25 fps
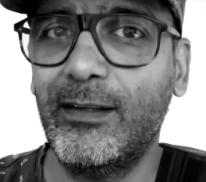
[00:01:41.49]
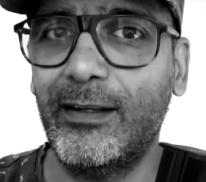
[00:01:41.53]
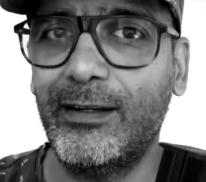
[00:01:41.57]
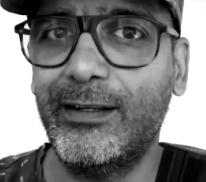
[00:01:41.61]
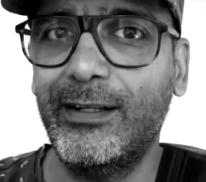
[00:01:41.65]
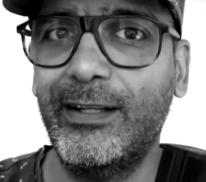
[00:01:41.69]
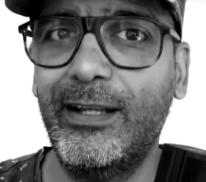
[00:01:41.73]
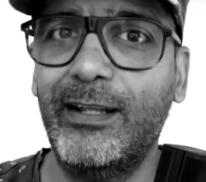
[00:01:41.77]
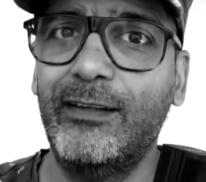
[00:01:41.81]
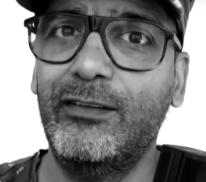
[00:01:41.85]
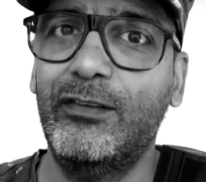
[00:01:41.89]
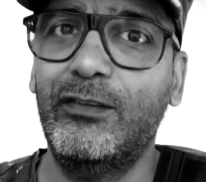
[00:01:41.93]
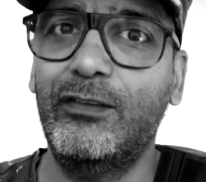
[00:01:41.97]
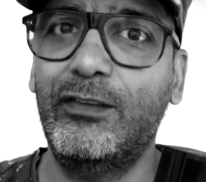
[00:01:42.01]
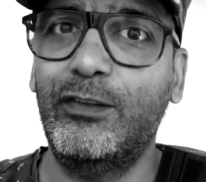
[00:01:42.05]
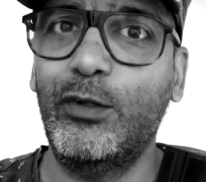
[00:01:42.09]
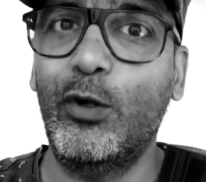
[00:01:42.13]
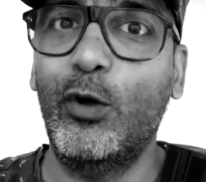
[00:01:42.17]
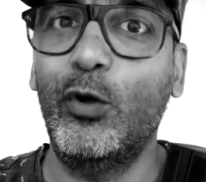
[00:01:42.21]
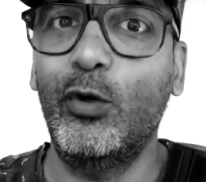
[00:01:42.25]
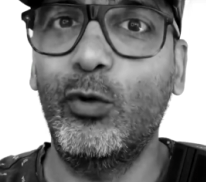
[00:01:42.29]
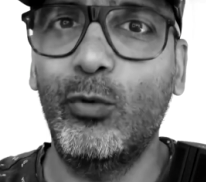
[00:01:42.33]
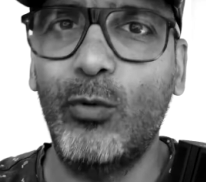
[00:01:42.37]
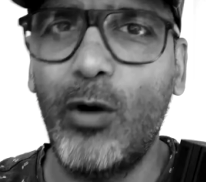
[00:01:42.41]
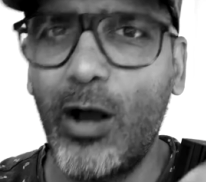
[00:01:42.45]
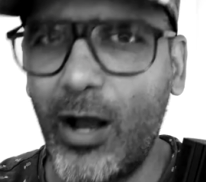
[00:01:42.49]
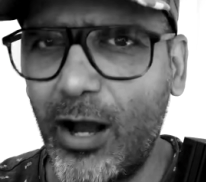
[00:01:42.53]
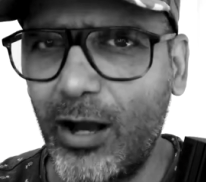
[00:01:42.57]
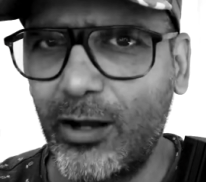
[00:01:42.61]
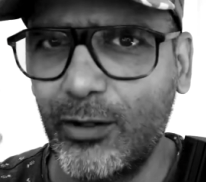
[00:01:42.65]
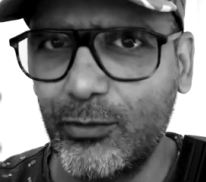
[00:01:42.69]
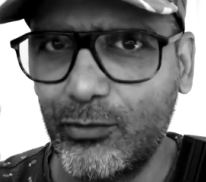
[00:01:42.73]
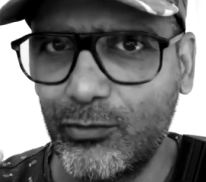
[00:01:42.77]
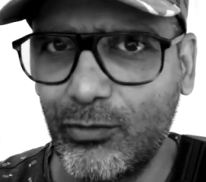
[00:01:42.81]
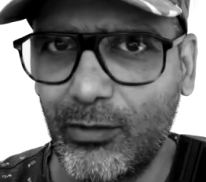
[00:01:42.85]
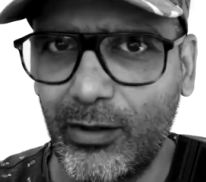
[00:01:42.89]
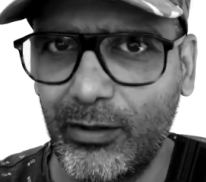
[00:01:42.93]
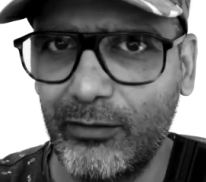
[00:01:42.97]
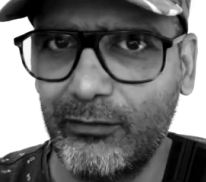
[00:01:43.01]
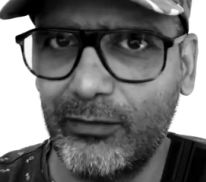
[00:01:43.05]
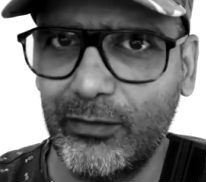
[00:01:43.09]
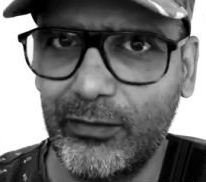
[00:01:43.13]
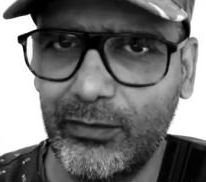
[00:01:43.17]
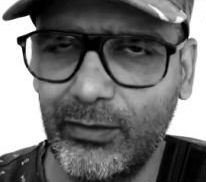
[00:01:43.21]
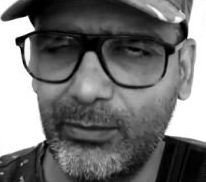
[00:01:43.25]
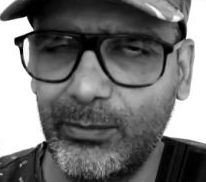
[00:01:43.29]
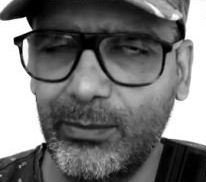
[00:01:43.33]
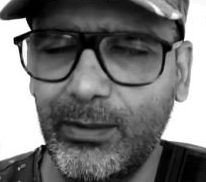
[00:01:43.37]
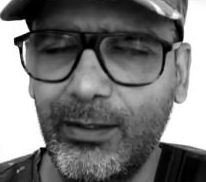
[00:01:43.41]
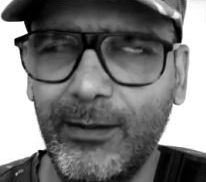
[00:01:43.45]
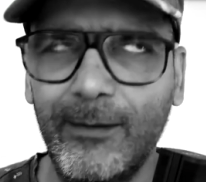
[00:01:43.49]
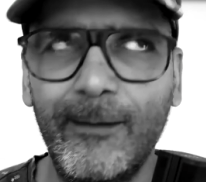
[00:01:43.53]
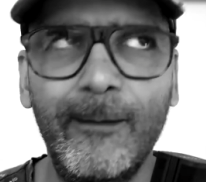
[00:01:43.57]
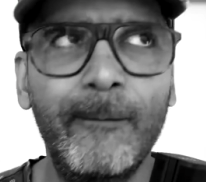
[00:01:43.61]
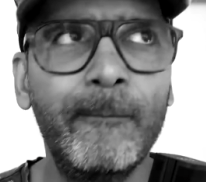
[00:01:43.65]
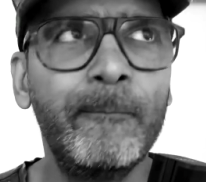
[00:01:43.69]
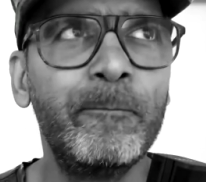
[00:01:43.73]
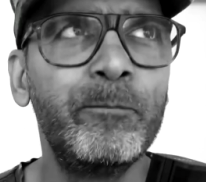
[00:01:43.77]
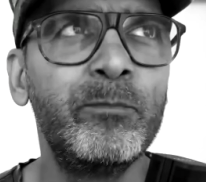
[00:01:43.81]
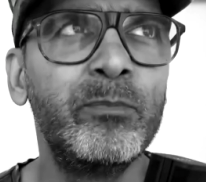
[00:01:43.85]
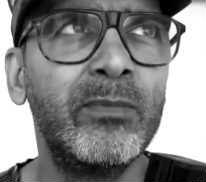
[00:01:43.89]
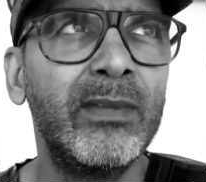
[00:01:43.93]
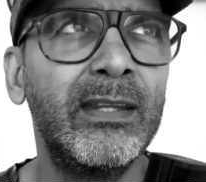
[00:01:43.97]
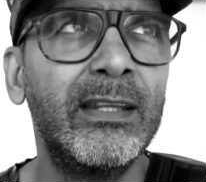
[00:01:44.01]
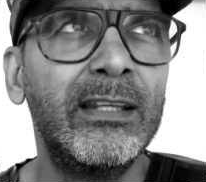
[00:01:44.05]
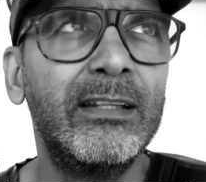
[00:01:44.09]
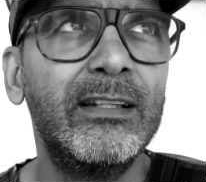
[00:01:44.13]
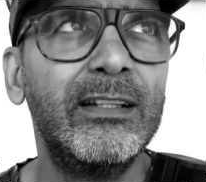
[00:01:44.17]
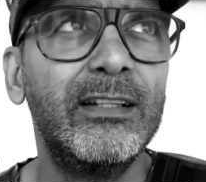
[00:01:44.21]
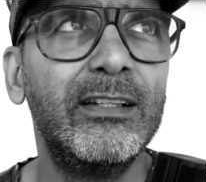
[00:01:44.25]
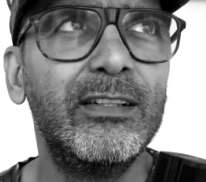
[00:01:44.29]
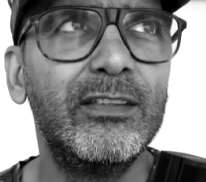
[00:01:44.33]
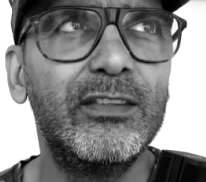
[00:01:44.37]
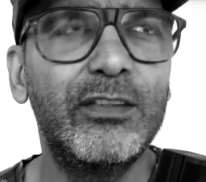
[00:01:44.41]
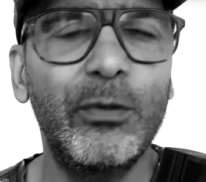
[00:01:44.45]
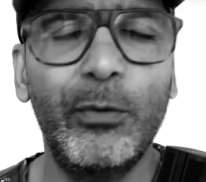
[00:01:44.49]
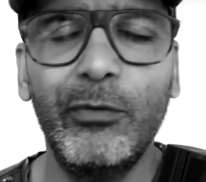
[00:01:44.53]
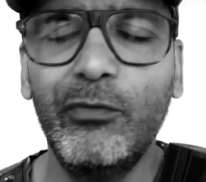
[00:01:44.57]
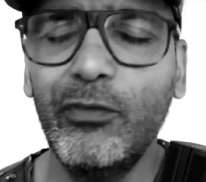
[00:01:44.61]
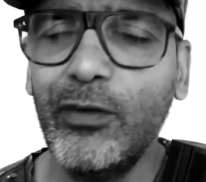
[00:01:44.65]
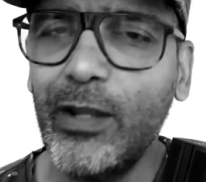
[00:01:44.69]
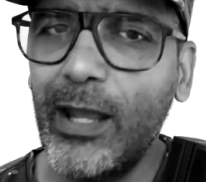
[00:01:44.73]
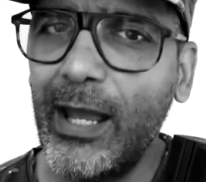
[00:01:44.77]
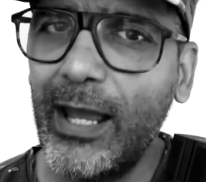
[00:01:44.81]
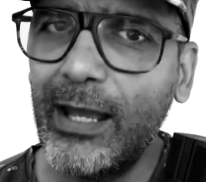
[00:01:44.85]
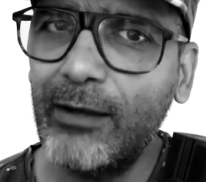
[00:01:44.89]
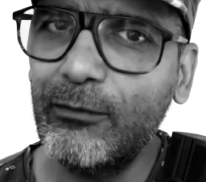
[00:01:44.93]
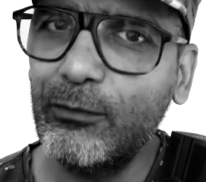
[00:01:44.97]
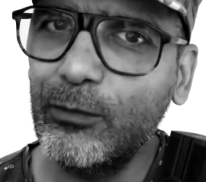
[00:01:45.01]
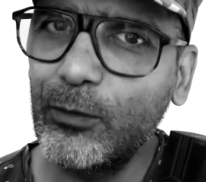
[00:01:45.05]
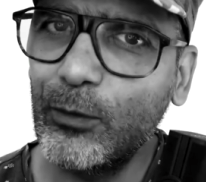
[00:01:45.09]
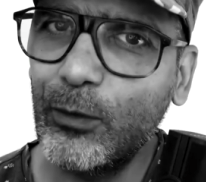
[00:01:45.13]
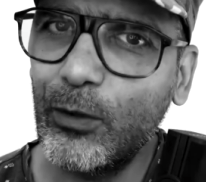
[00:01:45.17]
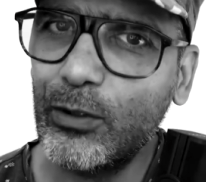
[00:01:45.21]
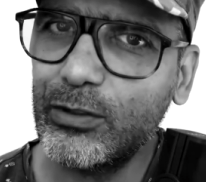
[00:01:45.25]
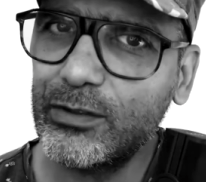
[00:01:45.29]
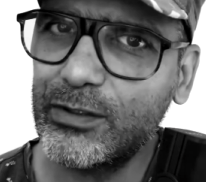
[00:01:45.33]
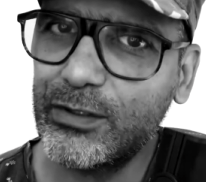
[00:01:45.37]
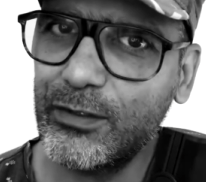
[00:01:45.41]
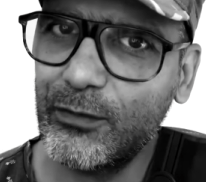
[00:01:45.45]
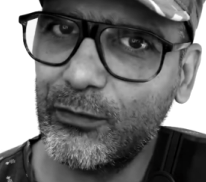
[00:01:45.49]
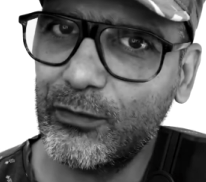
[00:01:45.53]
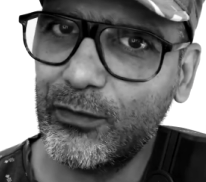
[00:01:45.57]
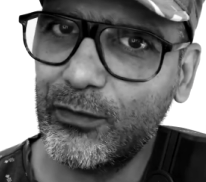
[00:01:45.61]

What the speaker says: like an external hard drive, as it were. So if you have lots of